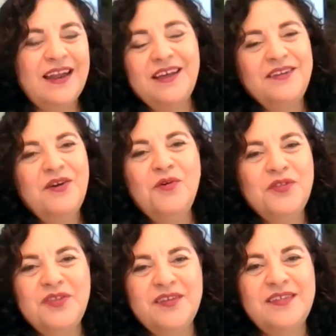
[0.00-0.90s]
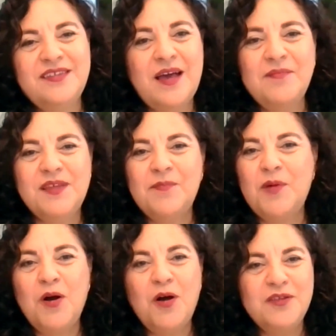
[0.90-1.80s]
and I know that this comes up
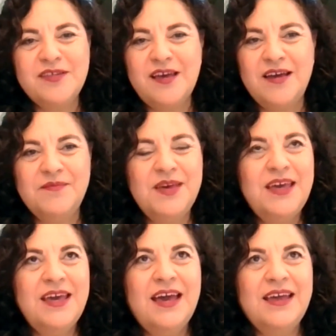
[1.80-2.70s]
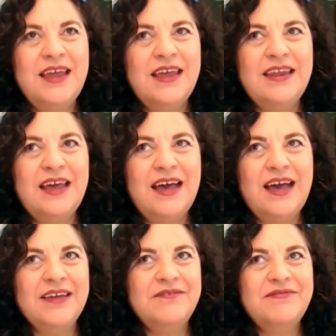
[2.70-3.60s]
all the time, and
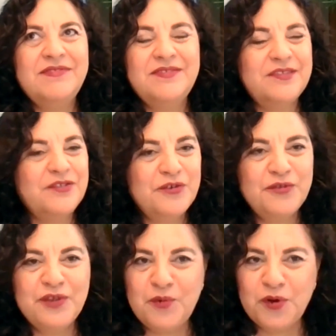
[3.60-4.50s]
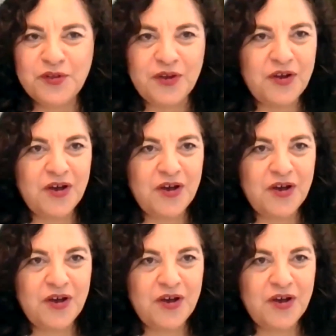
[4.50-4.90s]
I certainly worked on